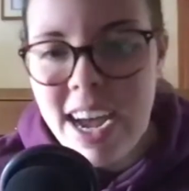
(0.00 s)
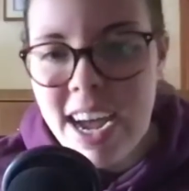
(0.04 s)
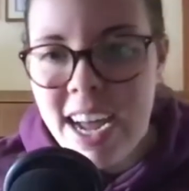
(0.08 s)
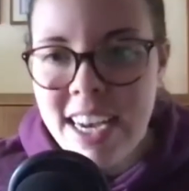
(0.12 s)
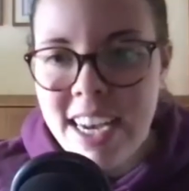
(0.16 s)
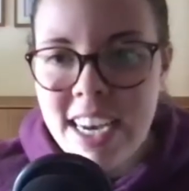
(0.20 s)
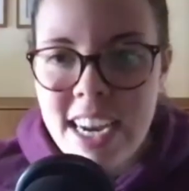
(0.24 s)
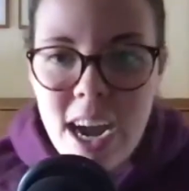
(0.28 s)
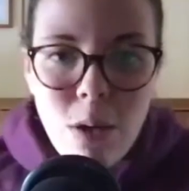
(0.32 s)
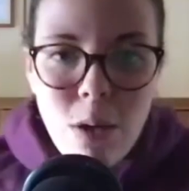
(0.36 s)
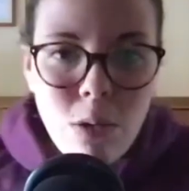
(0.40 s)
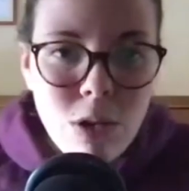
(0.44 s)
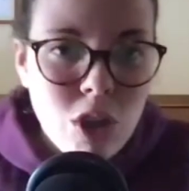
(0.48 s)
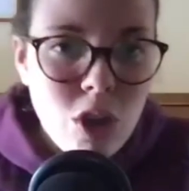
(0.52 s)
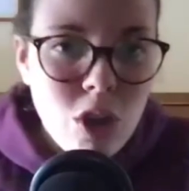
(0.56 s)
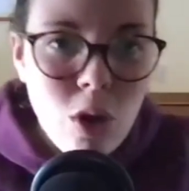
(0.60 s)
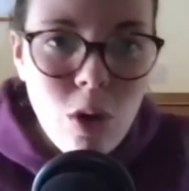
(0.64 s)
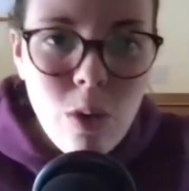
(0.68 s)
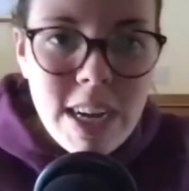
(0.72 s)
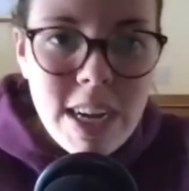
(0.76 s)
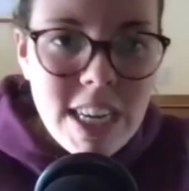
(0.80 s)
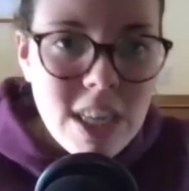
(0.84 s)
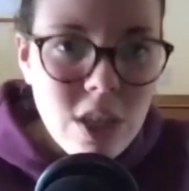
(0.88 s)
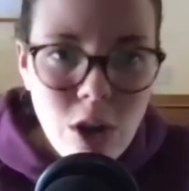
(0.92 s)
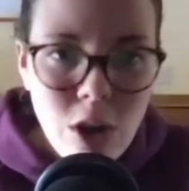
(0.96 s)
And I was
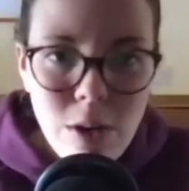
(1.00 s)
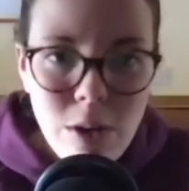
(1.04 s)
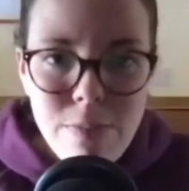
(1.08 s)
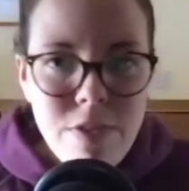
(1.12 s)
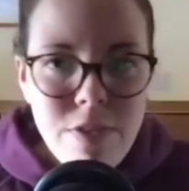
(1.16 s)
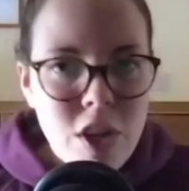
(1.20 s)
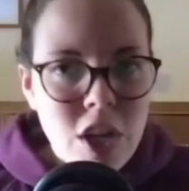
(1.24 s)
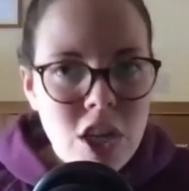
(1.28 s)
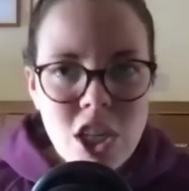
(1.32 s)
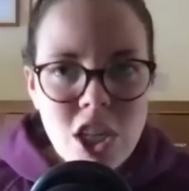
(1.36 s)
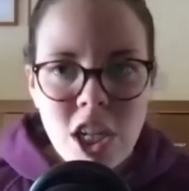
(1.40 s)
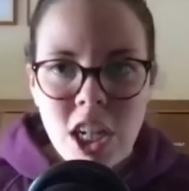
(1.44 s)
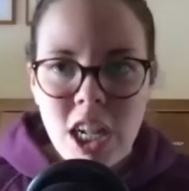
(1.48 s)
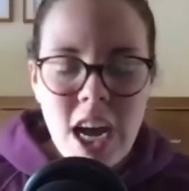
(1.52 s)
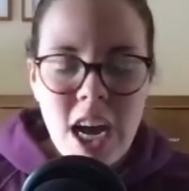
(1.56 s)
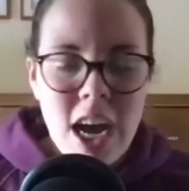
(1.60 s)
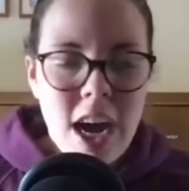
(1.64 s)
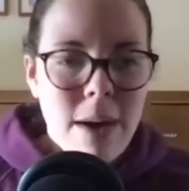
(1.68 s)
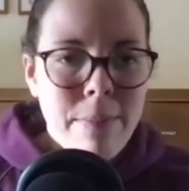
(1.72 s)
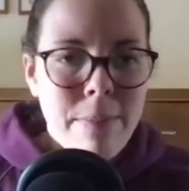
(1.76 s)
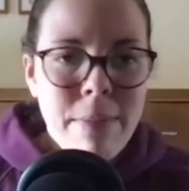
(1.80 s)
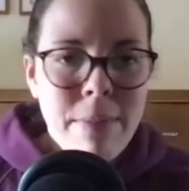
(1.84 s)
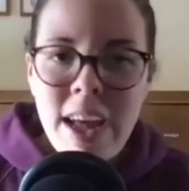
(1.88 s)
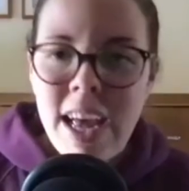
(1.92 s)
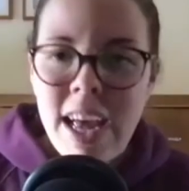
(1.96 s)
always up. First
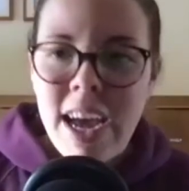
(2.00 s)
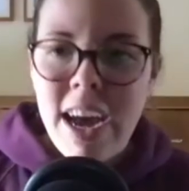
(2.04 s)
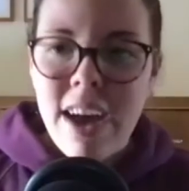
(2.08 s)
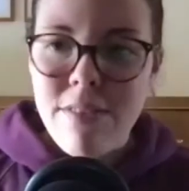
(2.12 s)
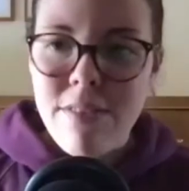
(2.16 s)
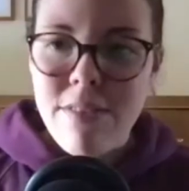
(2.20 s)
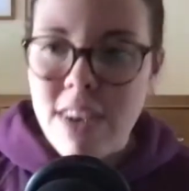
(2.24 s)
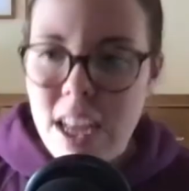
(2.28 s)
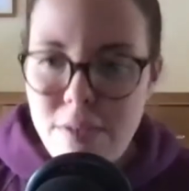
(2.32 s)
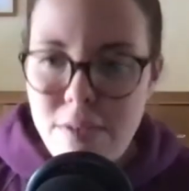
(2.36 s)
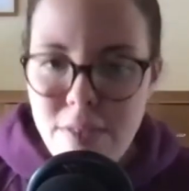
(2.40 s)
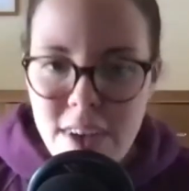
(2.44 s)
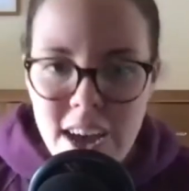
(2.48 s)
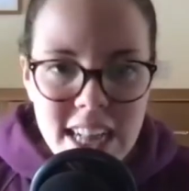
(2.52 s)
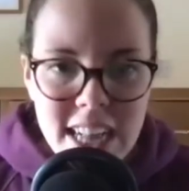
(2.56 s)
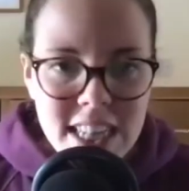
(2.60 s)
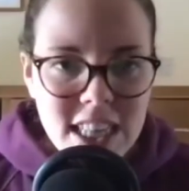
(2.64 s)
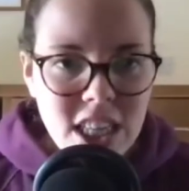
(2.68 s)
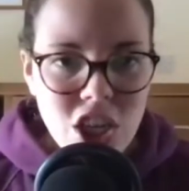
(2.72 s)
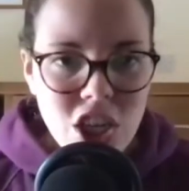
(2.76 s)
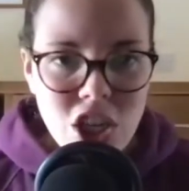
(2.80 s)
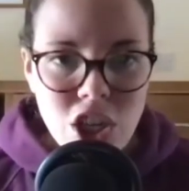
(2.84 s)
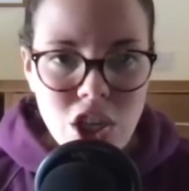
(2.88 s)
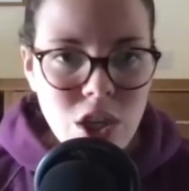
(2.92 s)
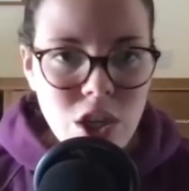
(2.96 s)
alarm. I've never had
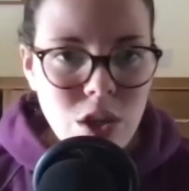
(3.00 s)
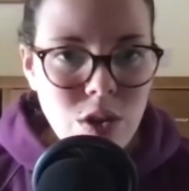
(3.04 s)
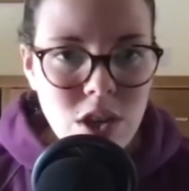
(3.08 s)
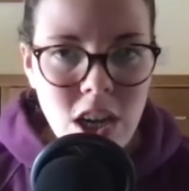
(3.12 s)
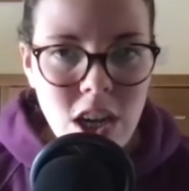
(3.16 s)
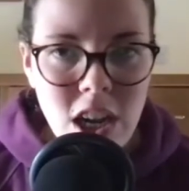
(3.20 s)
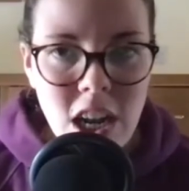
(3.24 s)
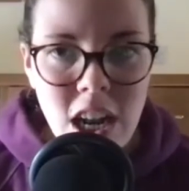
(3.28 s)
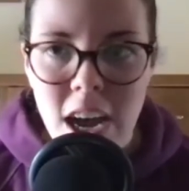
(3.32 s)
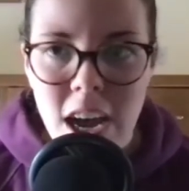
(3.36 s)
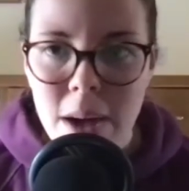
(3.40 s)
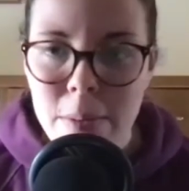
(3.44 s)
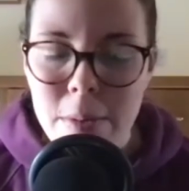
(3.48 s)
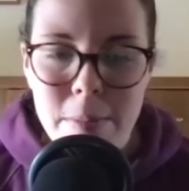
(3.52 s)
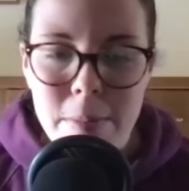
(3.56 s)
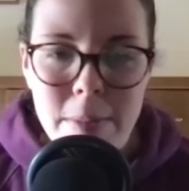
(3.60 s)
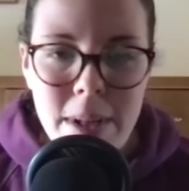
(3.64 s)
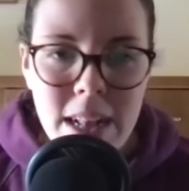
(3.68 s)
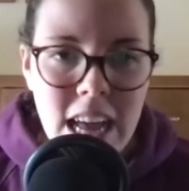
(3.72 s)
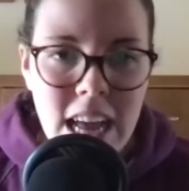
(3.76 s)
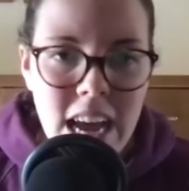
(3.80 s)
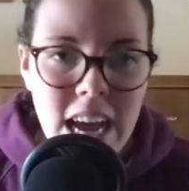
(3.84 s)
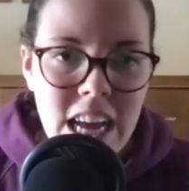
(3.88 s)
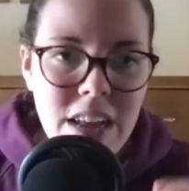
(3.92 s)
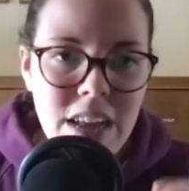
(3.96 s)
to snooze an alarm in my
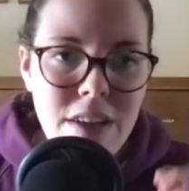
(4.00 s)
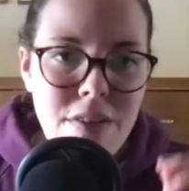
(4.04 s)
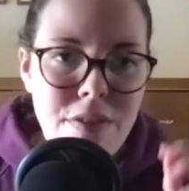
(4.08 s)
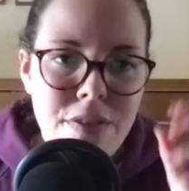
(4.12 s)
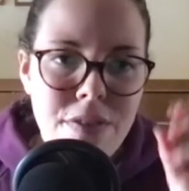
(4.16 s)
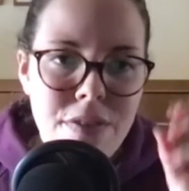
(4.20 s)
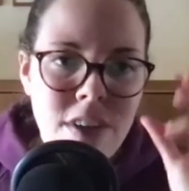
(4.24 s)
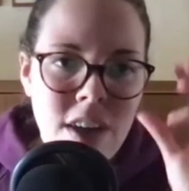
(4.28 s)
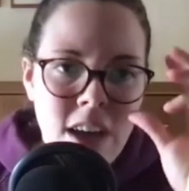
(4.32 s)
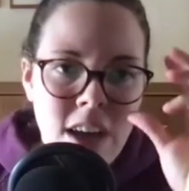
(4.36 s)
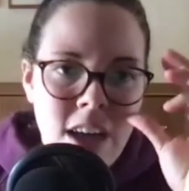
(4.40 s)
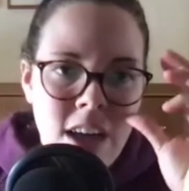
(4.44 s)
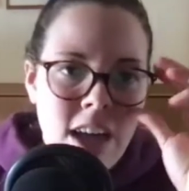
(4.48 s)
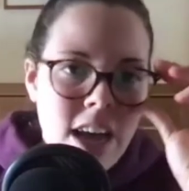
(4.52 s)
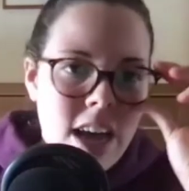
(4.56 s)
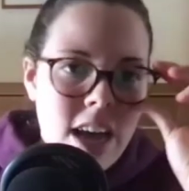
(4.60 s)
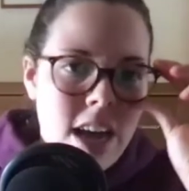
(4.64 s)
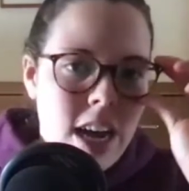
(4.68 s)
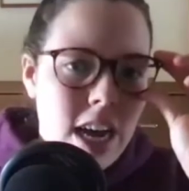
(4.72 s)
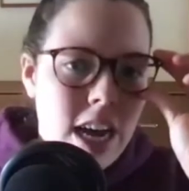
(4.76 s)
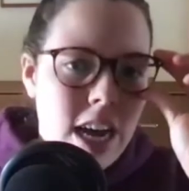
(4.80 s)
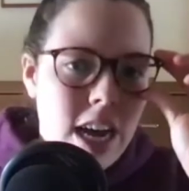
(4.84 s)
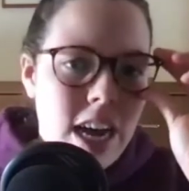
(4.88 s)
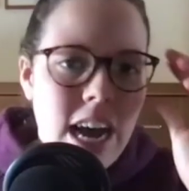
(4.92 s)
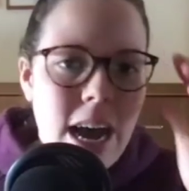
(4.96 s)
life.
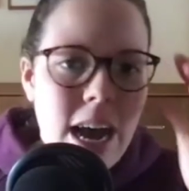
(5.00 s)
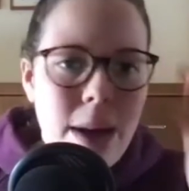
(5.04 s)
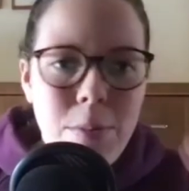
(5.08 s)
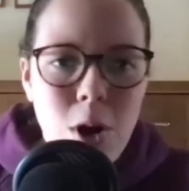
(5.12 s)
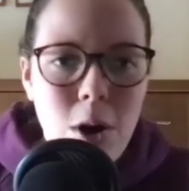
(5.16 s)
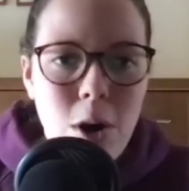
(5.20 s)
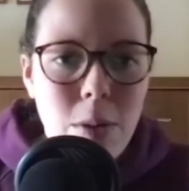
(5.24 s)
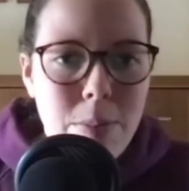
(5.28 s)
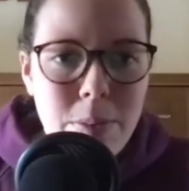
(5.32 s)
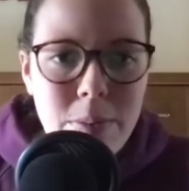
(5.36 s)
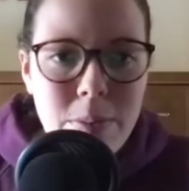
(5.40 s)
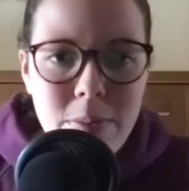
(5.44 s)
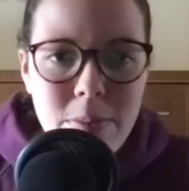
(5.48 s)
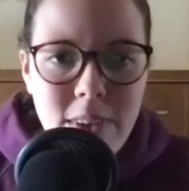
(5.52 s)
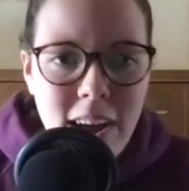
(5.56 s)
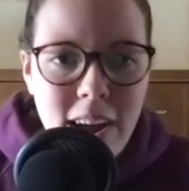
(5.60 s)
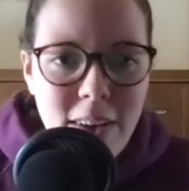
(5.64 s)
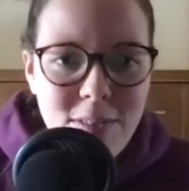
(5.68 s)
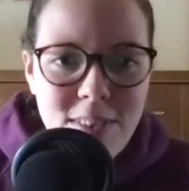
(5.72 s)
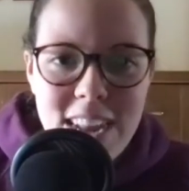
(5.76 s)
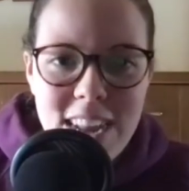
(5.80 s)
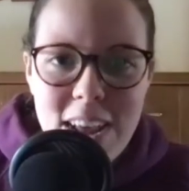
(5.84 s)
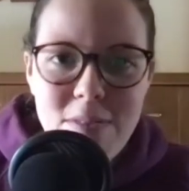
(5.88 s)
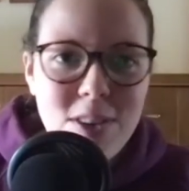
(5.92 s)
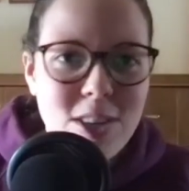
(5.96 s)
I'm up. I've
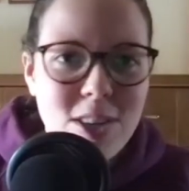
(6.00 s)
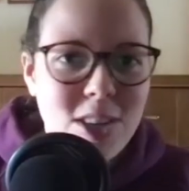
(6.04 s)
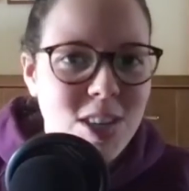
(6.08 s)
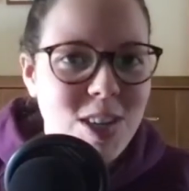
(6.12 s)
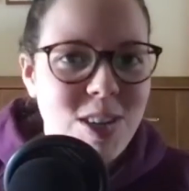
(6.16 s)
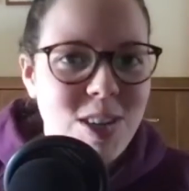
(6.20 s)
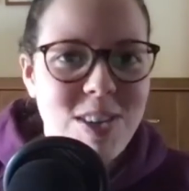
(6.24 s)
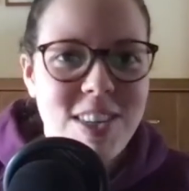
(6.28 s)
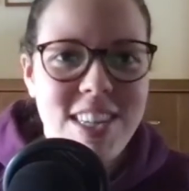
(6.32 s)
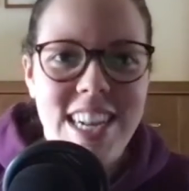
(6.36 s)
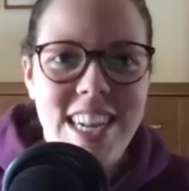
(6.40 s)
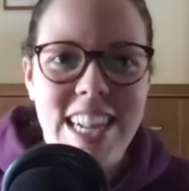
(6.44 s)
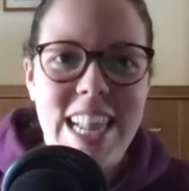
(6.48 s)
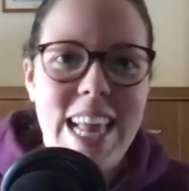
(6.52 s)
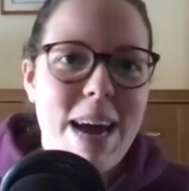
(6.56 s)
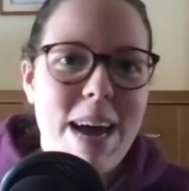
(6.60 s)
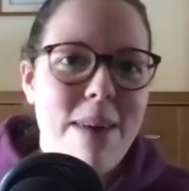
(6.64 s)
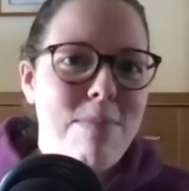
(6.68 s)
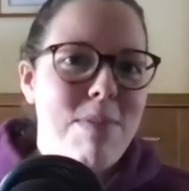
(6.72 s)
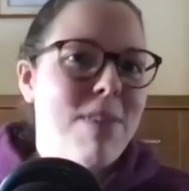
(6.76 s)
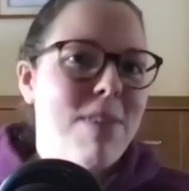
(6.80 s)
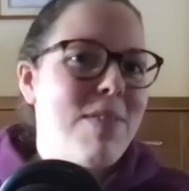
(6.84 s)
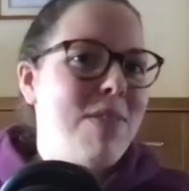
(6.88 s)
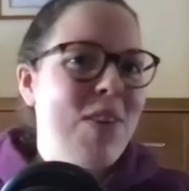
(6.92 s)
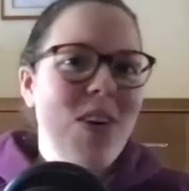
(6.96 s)
never snoozed an alarm
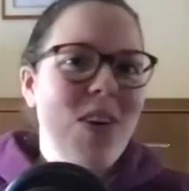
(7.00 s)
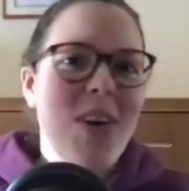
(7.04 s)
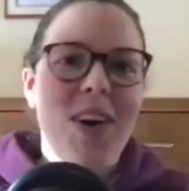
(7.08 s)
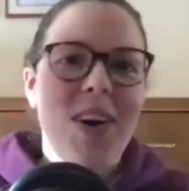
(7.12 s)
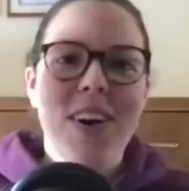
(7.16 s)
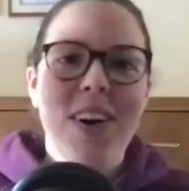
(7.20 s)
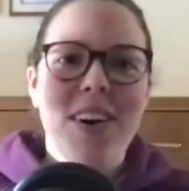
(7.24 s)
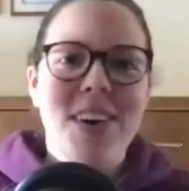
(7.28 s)
before.